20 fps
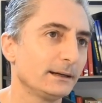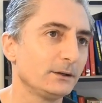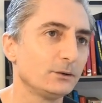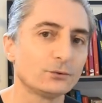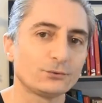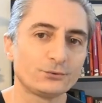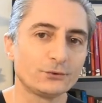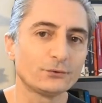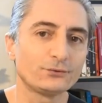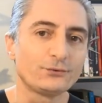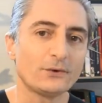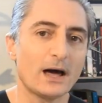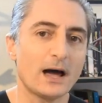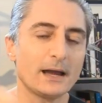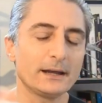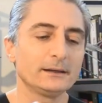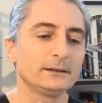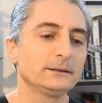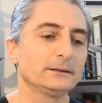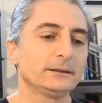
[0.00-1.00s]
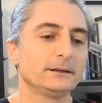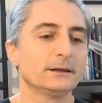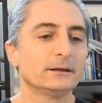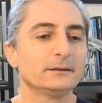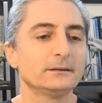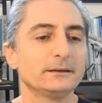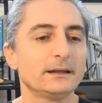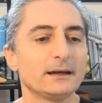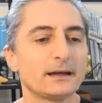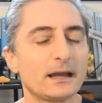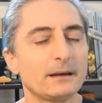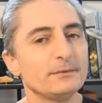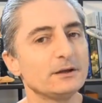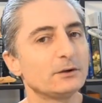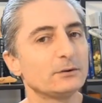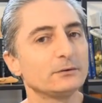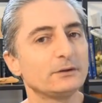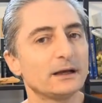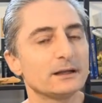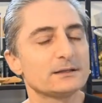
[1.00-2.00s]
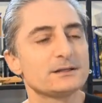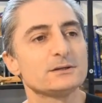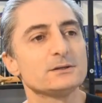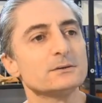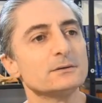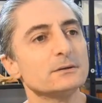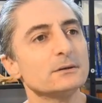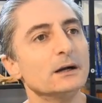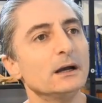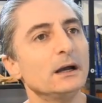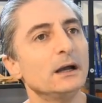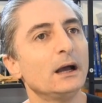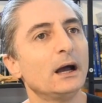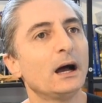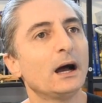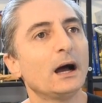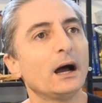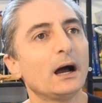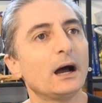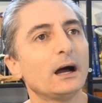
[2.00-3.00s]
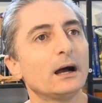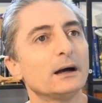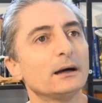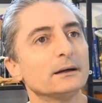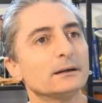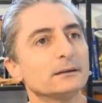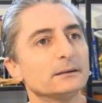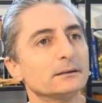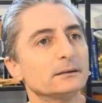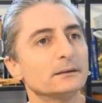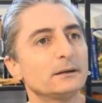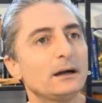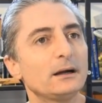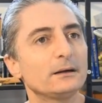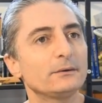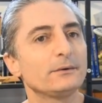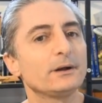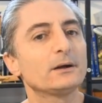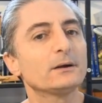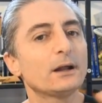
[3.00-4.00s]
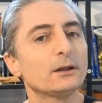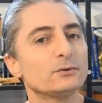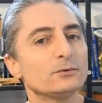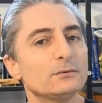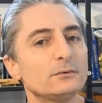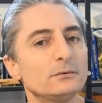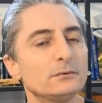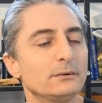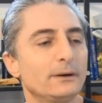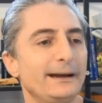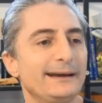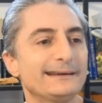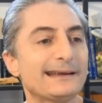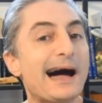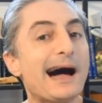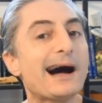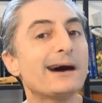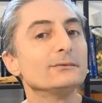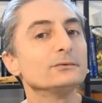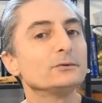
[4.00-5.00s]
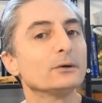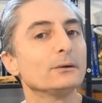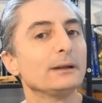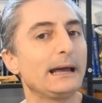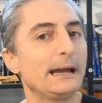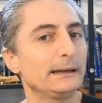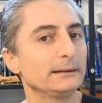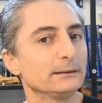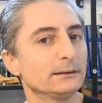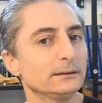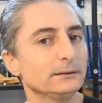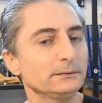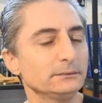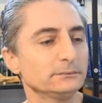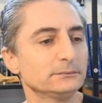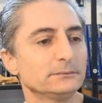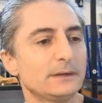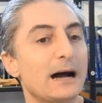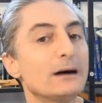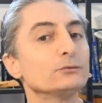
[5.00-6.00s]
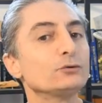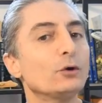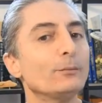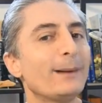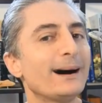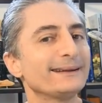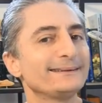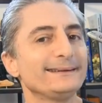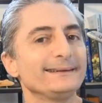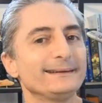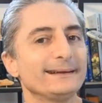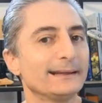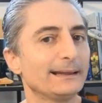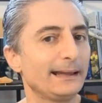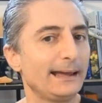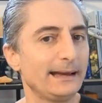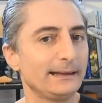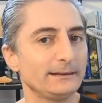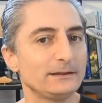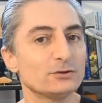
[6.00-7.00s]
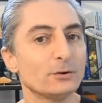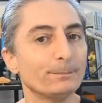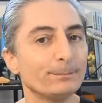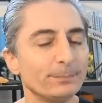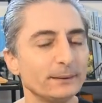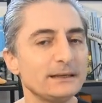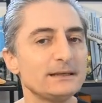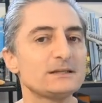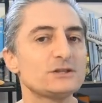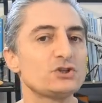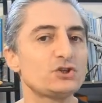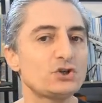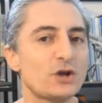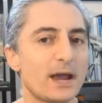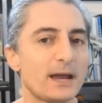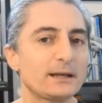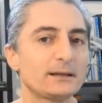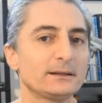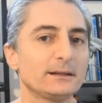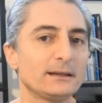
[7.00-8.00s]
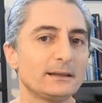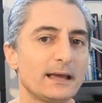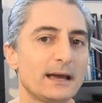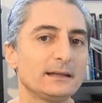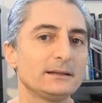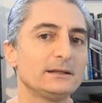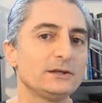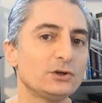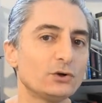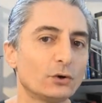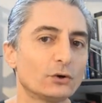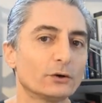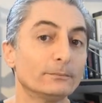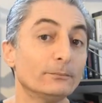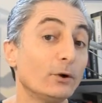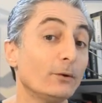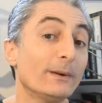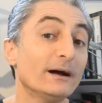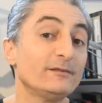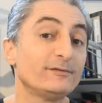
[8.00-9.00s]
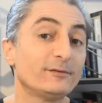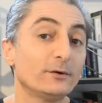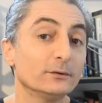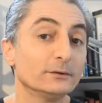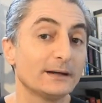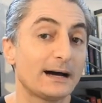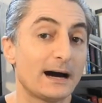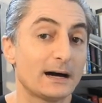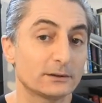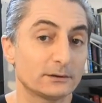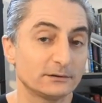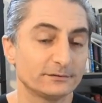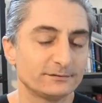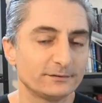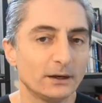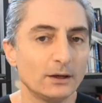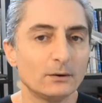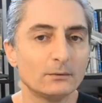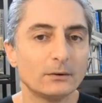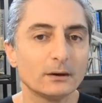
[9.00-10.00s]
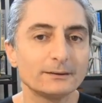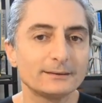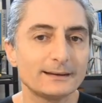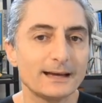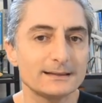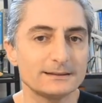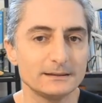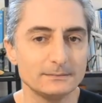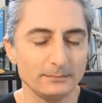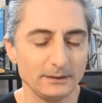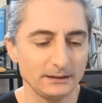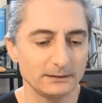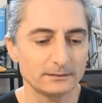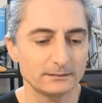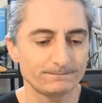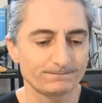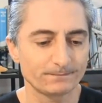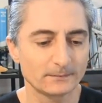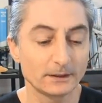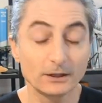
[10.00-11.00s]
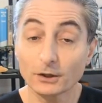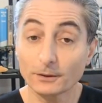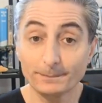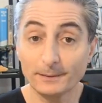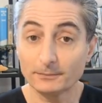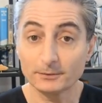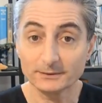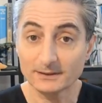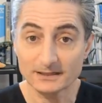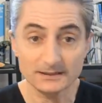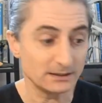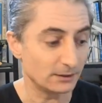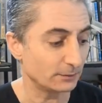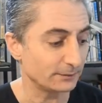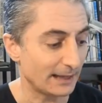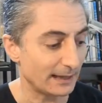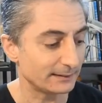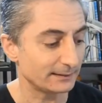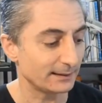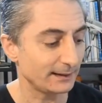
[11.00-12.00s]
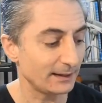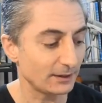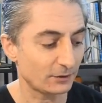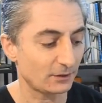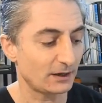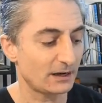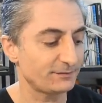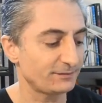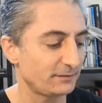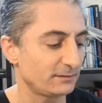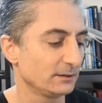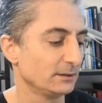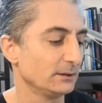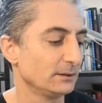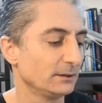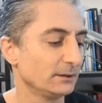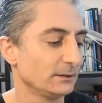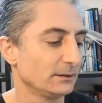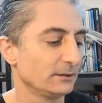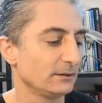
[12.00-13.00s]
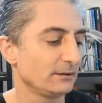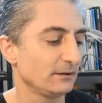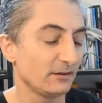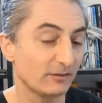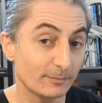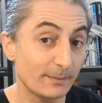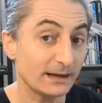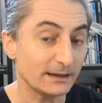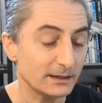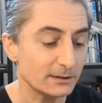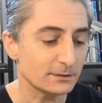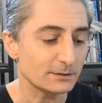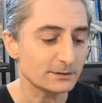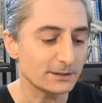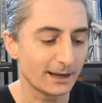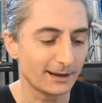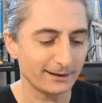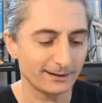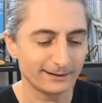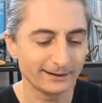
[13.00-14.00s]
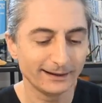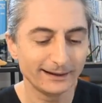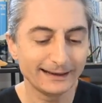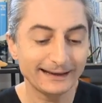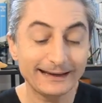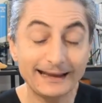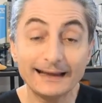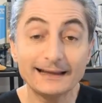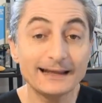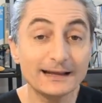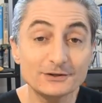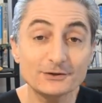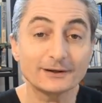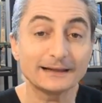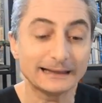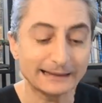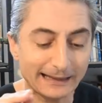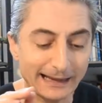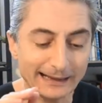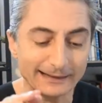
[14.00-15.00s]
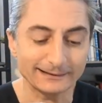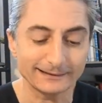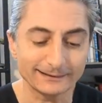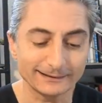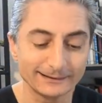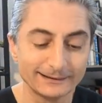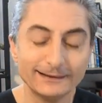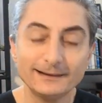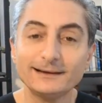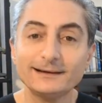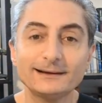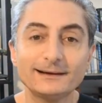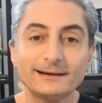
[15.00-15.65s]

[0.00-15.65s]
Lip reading: you're flying, you know, the cabin crew tells you, we're gonna do an automatic land, so please check that your mobile phone are off. What does it mean? A lot of people doesn't know that the aircraft, since many years, can actually land